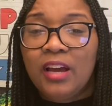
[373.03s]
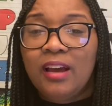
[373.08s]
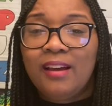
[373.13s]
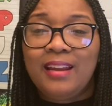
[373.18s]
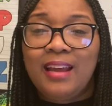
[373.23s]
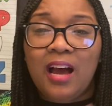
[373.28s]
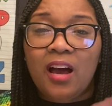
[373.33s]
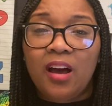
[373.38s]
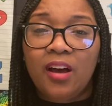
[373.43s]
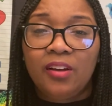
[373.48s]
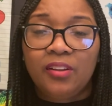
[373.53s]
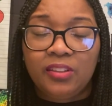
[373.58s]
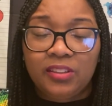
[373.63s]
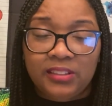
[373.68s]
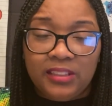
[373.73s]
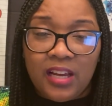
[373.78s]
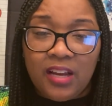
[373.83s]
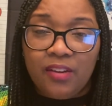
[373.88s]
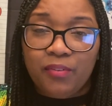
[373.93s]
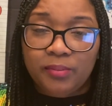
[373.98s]
Now, I
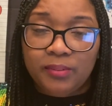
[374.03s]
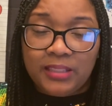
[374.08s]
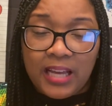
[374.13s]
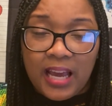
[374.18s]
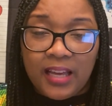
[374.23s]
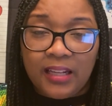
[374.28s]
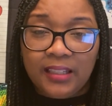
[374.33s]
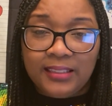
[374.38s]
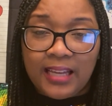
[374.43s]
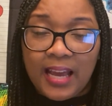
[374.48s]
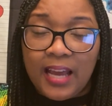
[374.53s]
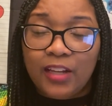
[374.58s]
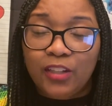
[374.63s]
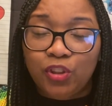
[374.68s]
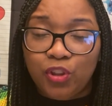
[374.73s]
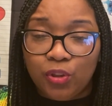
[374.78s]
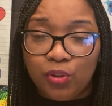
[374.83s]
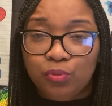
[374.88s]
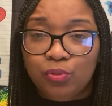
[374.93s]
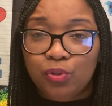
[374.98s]
understand from time to time
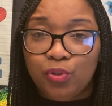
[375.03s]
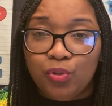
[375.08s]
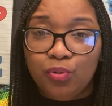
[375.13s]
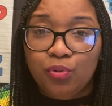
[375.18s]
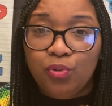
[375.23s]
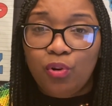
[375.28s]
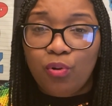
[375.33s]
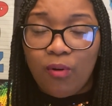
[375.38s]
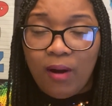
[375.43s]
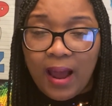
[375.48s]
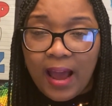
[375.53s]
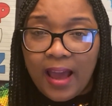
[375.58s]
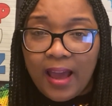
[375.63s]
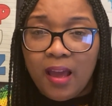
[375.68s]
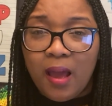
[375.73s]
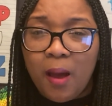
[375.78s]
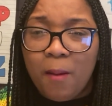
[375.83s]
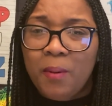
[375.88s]
children do cry,